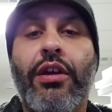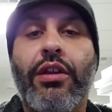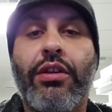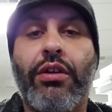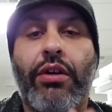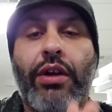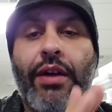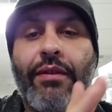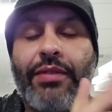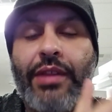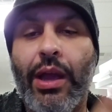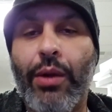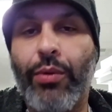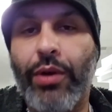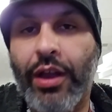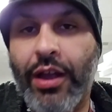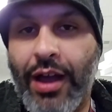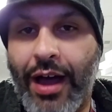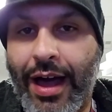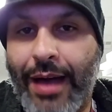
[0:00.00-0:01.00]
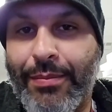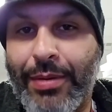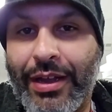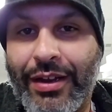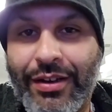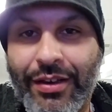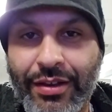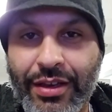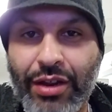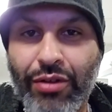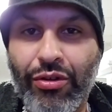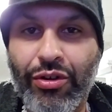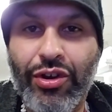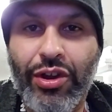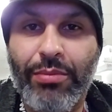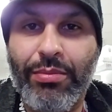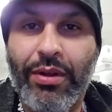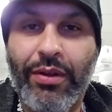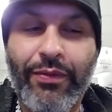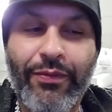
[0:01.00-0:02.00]
So if they would have copied the
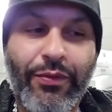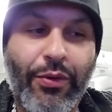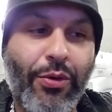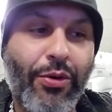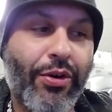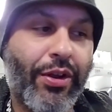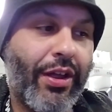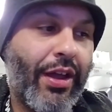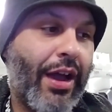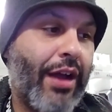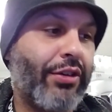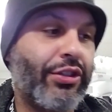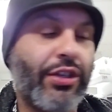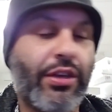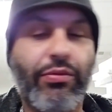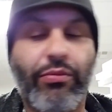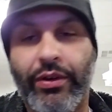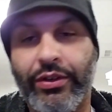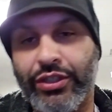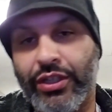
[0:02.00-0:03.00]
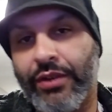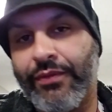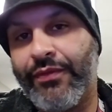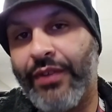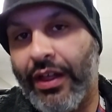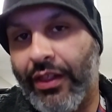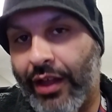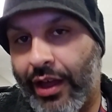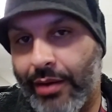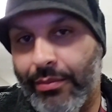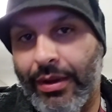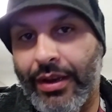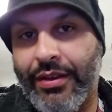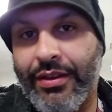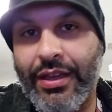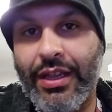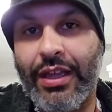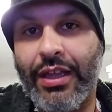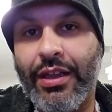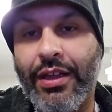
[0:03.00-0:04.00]
0W40, I just would have just fell out of my
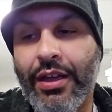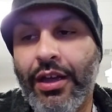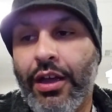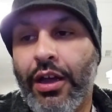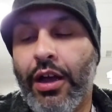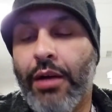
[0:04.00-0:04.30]
seat.